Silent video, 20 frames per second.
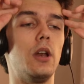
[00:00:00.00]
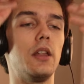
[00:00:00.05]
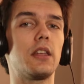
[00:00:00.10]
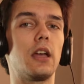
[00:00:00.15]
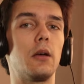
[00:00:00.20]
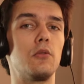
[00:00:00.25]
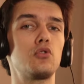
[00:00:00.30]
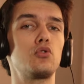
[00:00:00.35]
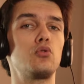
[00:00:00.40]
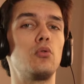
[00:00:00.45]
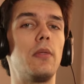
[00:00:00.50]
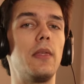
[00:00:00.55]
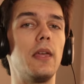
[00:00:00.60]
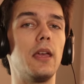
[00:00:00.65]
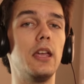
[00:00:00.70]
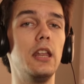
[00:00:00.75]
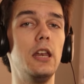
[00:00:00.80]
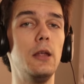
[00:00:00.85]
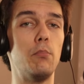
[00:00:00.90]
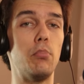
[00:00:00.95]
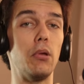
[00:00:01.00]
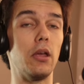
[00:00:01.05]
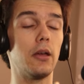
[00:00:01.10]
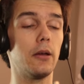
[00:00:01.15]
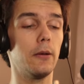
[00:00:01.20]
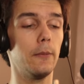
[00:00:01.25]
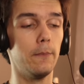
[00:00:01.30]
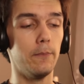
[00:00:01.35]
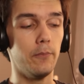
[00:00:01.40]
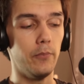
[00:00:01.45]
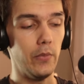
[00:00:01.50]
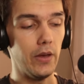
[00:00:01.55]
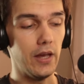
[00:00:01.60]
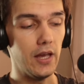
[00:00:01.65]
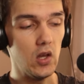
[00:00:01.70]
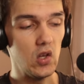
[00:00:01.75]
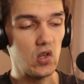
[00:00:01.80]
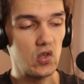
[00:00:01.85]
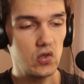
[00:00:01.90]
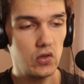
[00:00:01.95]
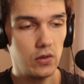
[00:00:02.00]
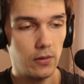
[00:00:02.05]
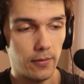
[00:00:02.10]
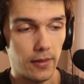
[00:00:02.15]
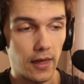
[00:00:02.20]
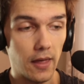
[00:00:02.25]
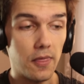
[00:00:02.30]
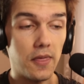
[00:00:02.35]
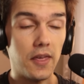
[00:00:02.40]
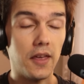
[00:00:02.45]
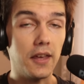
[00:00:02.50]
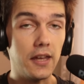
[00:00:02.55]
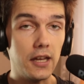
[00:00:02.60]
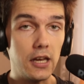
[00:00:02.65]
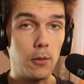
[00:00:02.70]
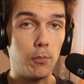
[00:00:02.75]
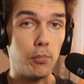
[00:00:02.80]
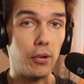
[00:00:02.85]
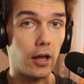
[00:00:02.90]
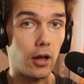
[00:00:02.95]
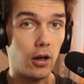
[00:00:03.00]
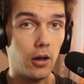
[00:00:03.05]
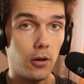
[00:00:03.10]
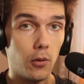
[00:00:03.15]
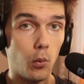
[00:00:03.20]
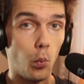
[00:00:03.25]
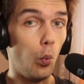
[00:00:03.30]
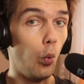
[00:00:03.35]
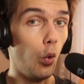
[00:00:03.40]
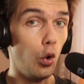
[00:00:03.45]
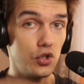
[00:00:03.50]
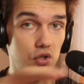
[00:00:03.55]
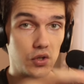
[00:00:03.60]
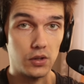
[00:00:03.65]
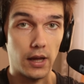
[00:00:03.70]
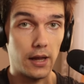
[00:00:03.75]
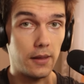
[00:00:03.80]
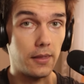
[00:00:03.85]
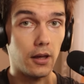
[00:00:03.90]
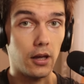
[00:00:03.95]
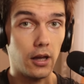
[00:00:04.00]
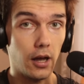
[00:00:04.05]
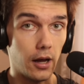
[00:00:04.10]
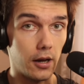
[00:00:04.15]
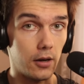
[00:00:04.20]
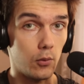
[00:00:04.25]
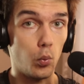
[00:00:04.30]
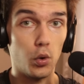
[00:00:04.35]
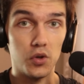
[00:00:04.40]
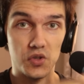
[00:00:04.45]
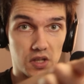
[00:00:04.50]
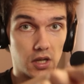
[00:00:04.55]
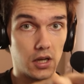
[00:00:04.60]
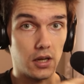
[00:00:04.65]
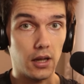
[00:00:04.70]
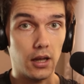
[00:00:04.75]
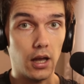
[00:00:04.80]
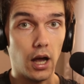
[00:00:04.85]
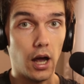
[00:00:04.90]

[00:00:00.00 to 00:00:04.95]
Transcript: when it comes to the guinea pig. Is that the guinea pig wasn't in the